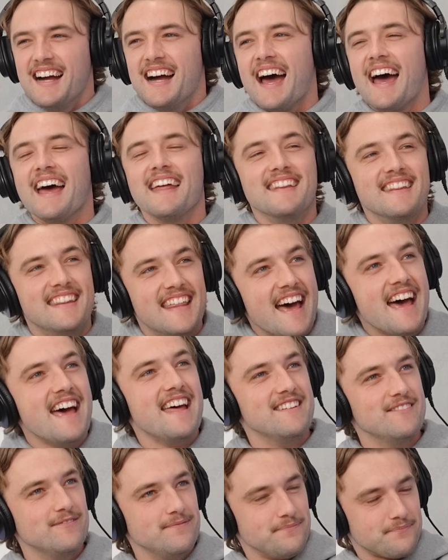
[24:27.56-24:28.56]
And
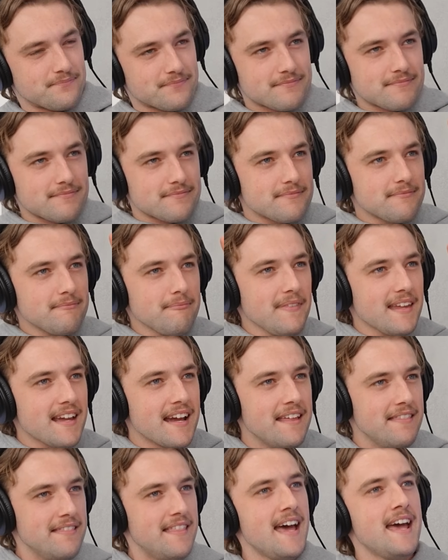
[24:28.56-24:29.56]
then
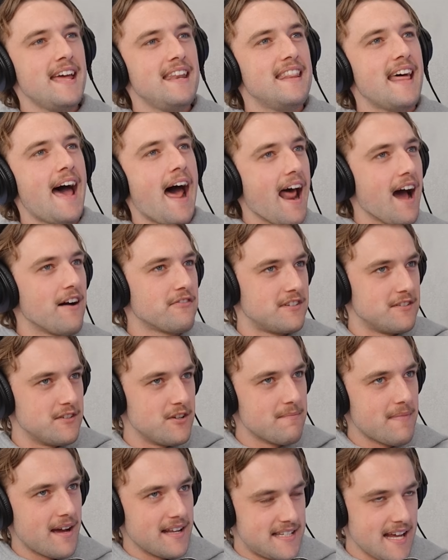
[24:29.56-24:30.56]
And then that
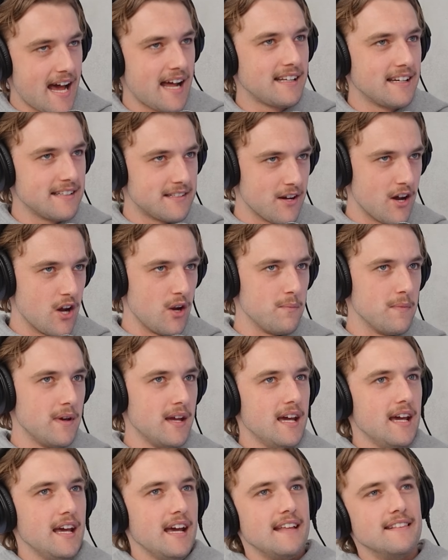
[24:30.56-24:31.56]
afternoon, my dad gets home,
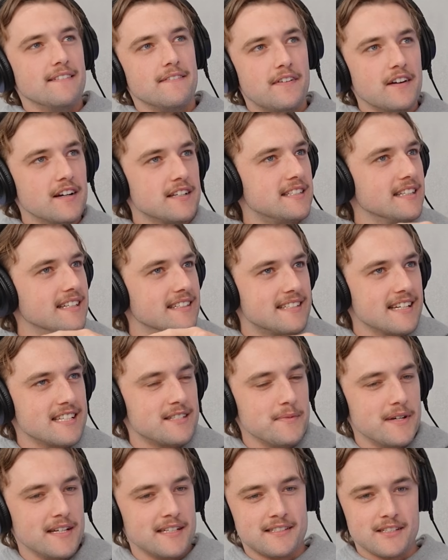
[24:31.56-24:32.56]
and the first thing he says
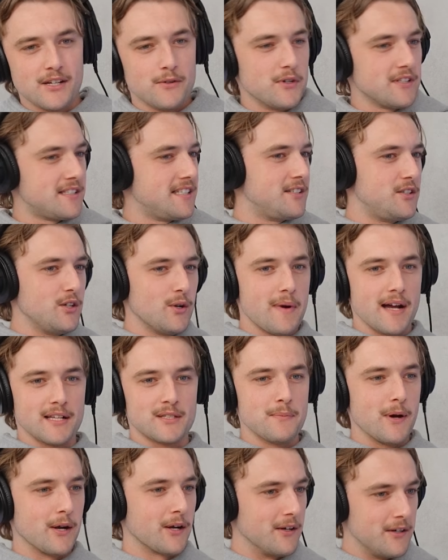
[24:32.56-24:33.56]
to me is, "So what's this you about
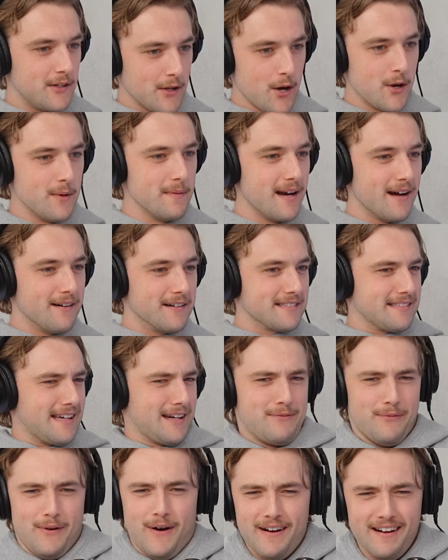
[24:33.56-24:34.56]
smoking dope?" And I was like, "What?"